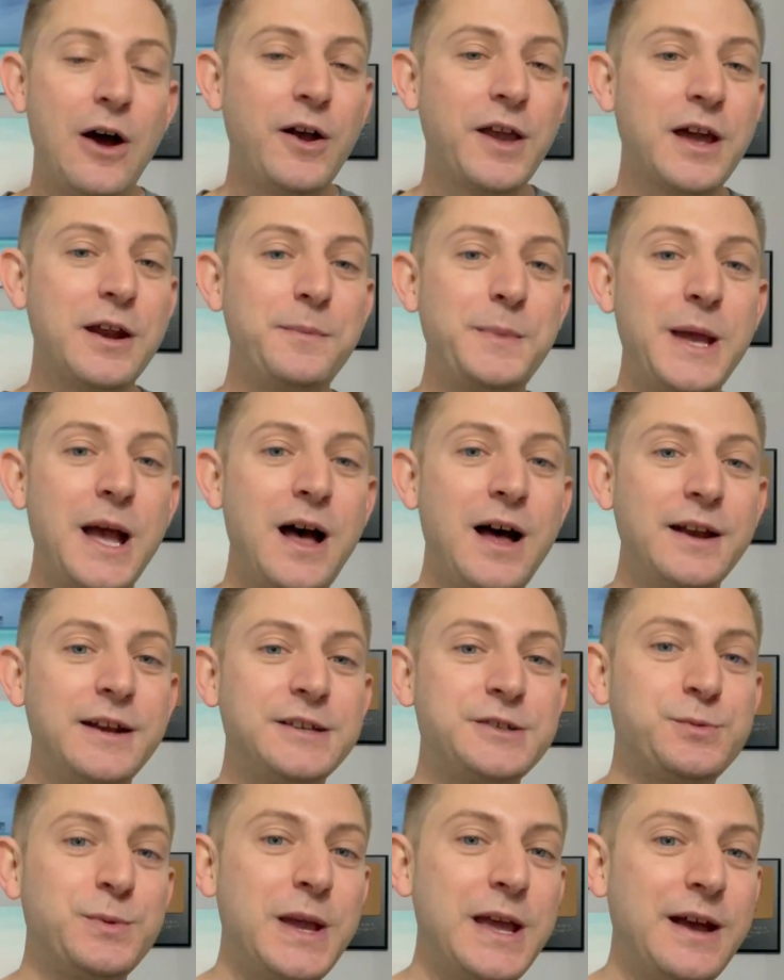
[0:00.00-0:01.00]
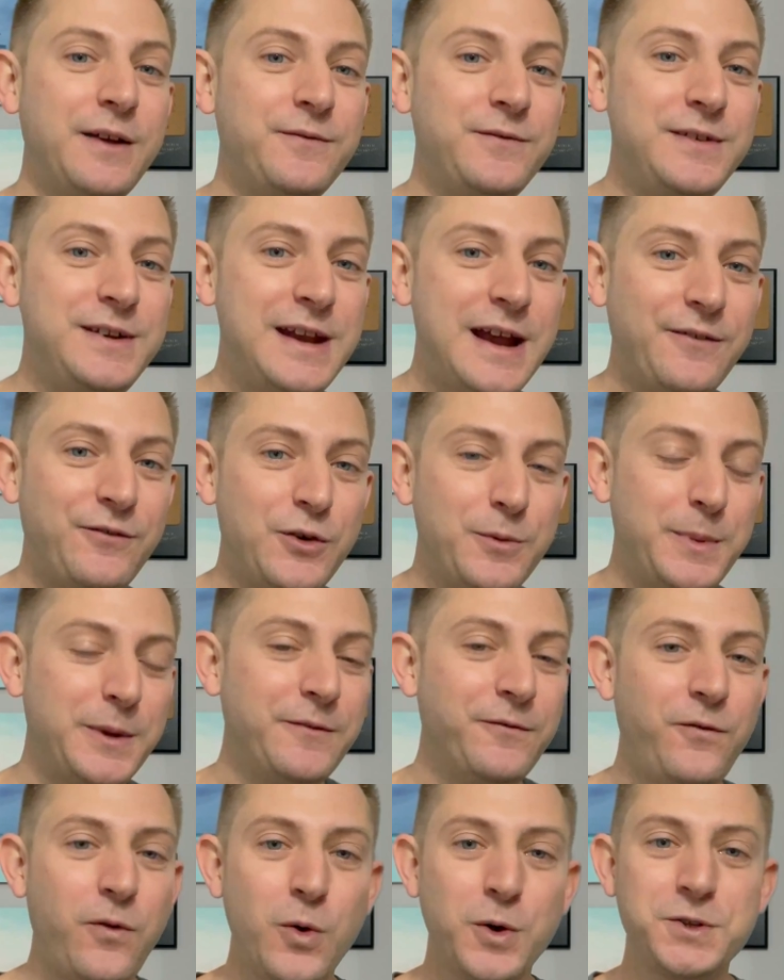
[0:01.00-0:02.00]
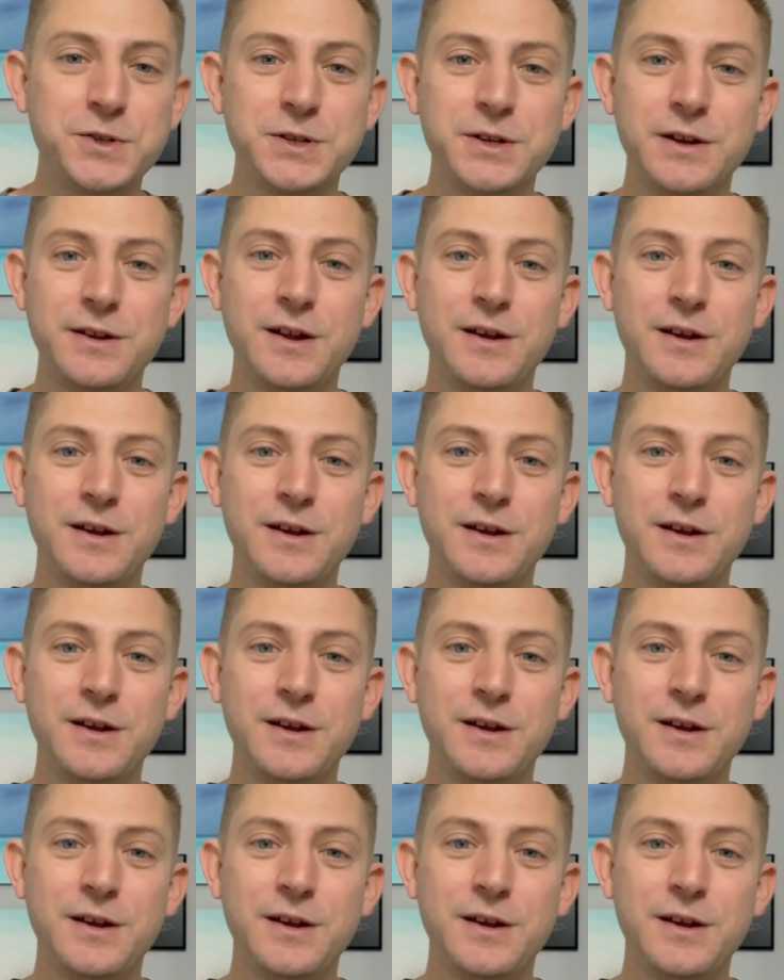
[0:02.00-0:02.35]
I gotta be honest, we have never been fortunate